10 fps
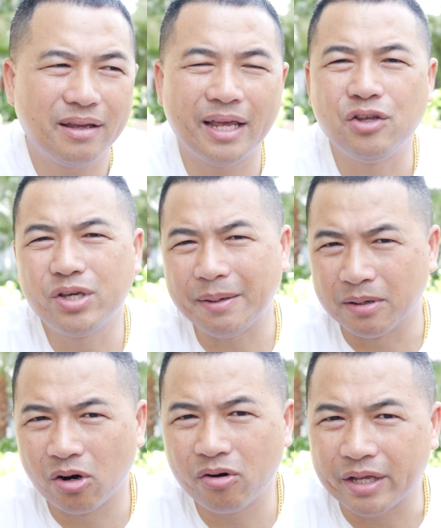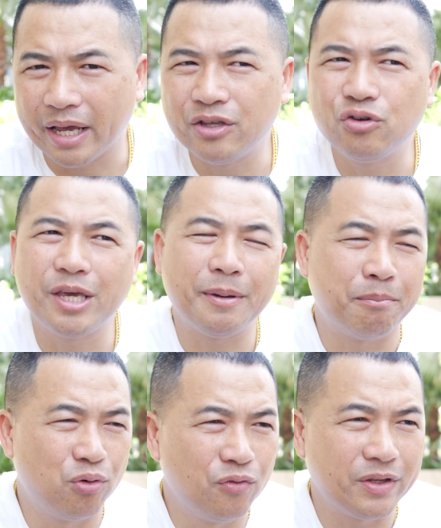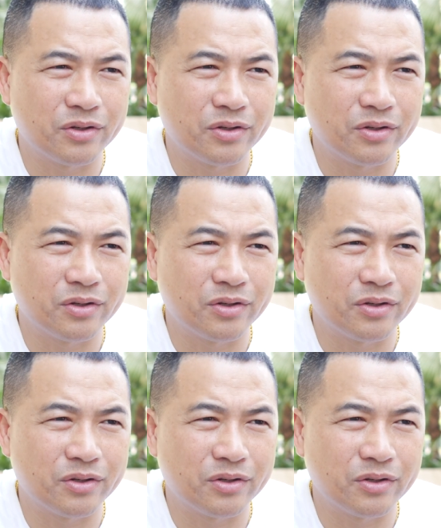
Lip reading: and you keep learning and you keep improving